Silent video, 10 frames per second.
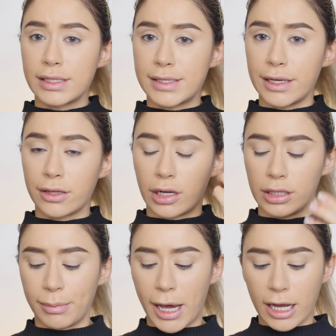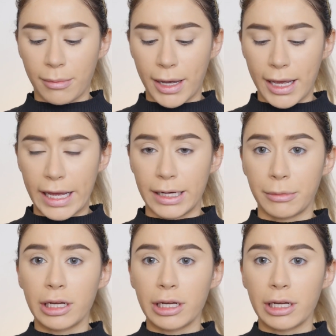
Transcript: concealer on the back of my hand, I'm